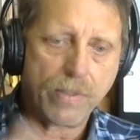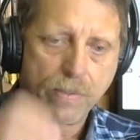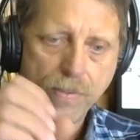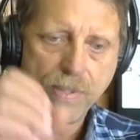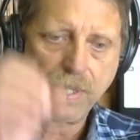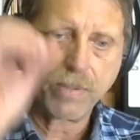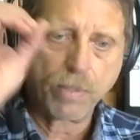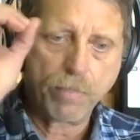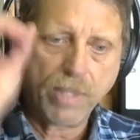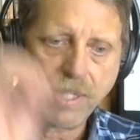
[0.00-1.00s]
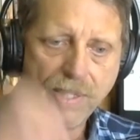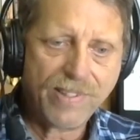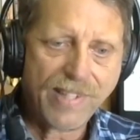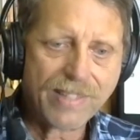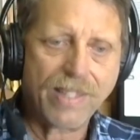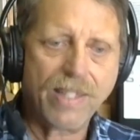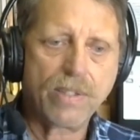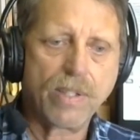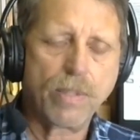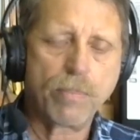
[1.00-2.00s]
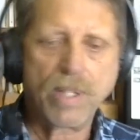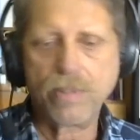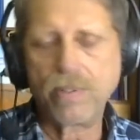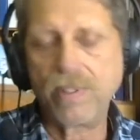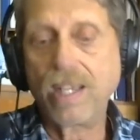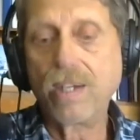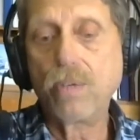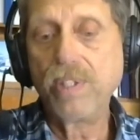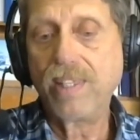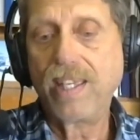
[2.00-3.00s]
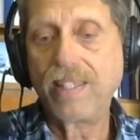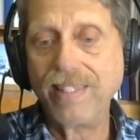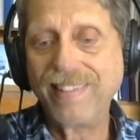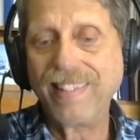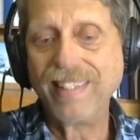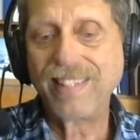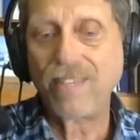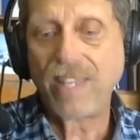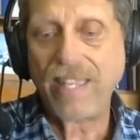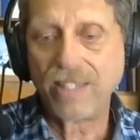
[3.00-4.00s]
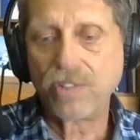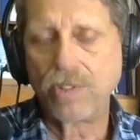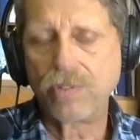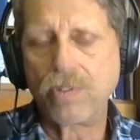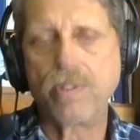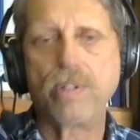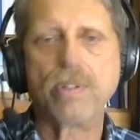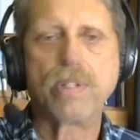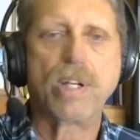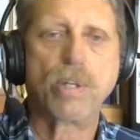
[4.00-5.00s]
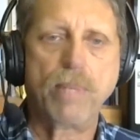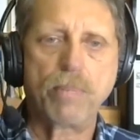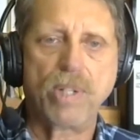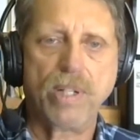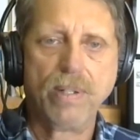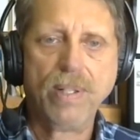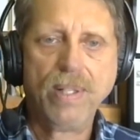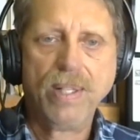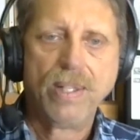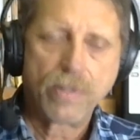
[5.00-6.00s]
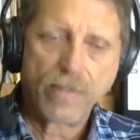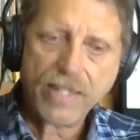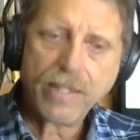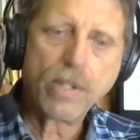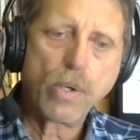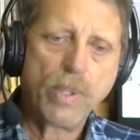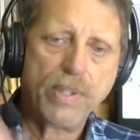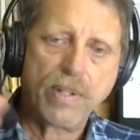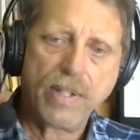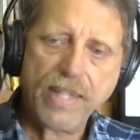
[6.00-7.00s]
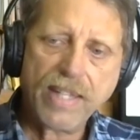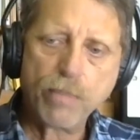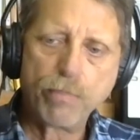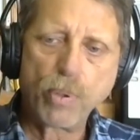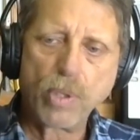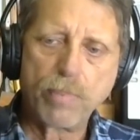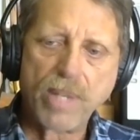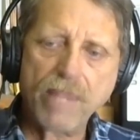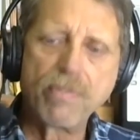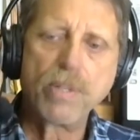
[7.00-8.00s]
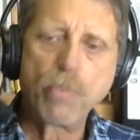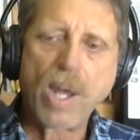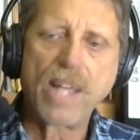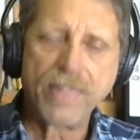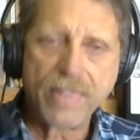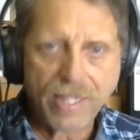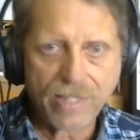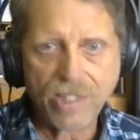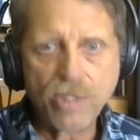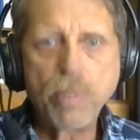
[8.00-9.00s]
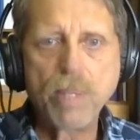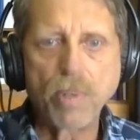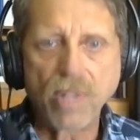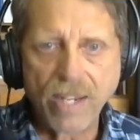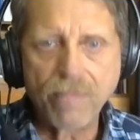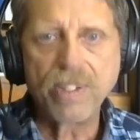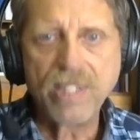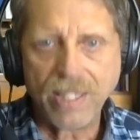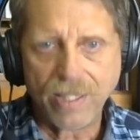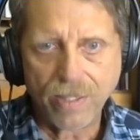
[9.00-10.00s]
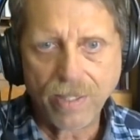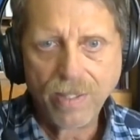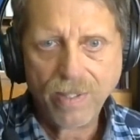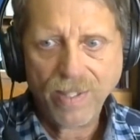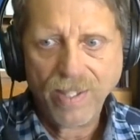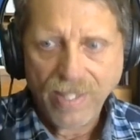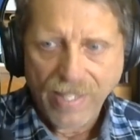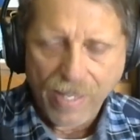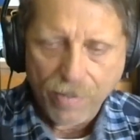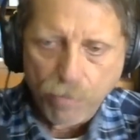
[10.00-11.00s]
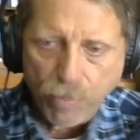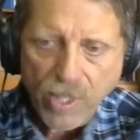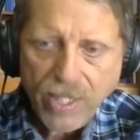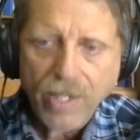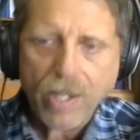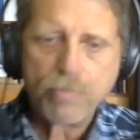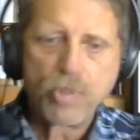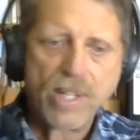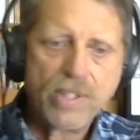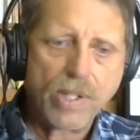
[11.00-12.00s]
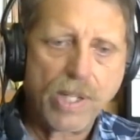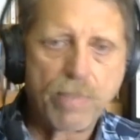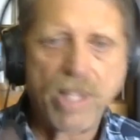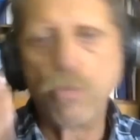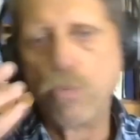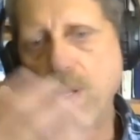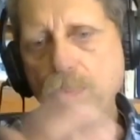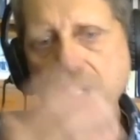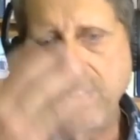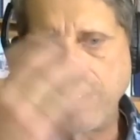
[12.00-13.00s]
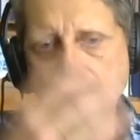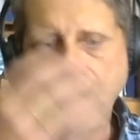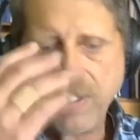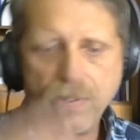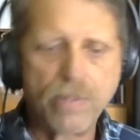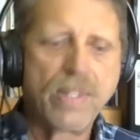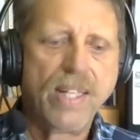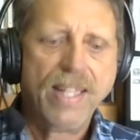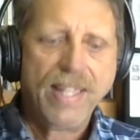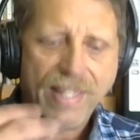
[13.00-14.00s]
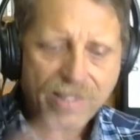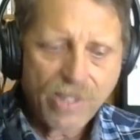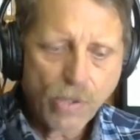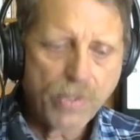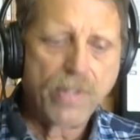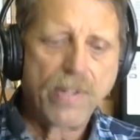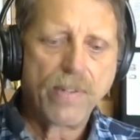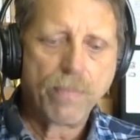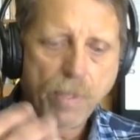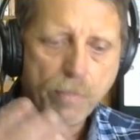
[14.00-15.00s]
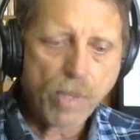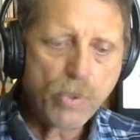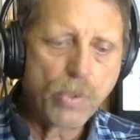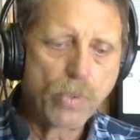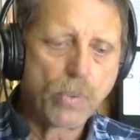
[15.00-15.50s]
They're being injected into their minds. And not only that, these things have access to their entire memory. So they can go in there and they can pull up every rotten thing these people ever did and bring it up, dredge it up, and rub it in their faces until their emotional